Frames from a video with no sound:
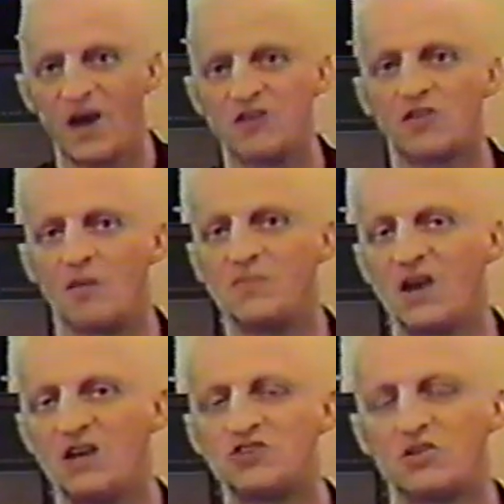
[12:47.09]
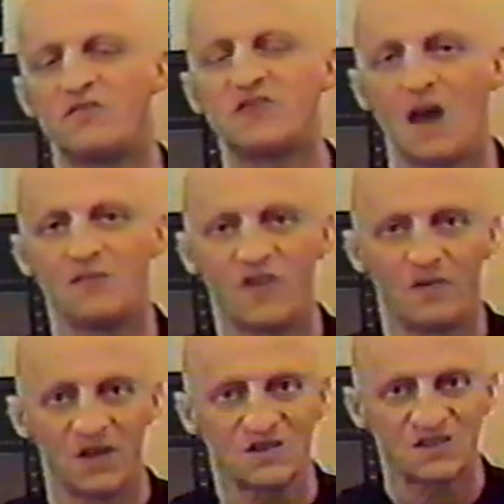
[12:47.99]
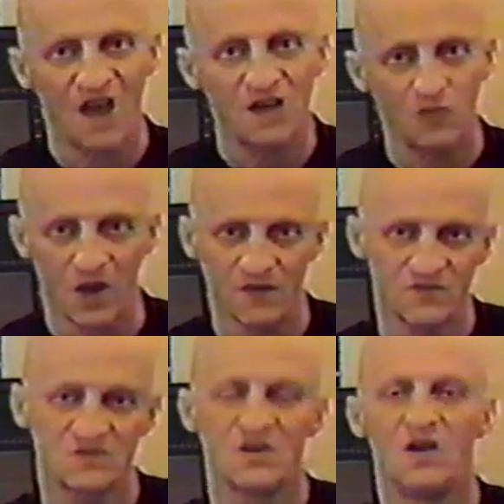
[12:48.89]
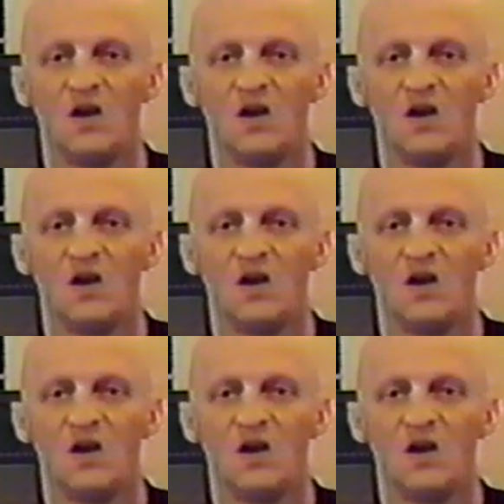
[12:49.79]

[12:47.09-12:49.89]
by the combination of time-varying sine waves?